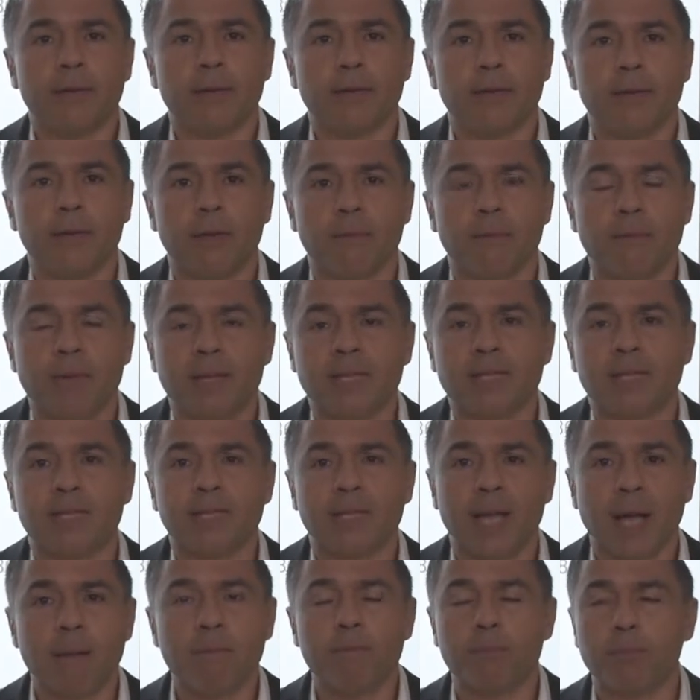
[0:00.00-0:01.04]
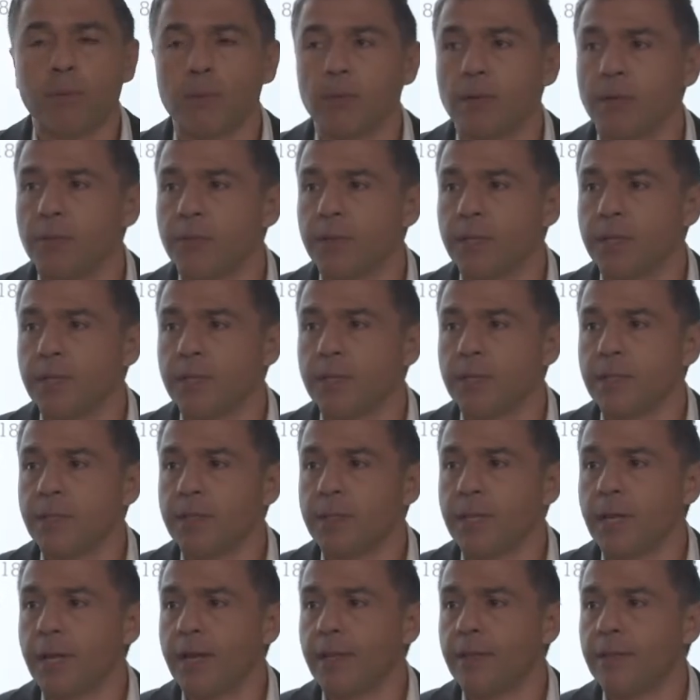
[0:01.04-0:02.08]
the best example of this is
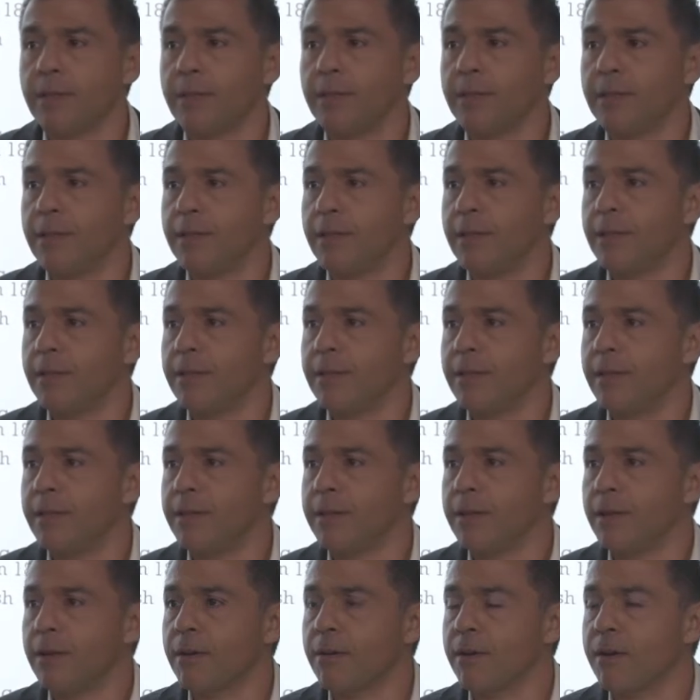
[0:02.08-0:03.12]
that the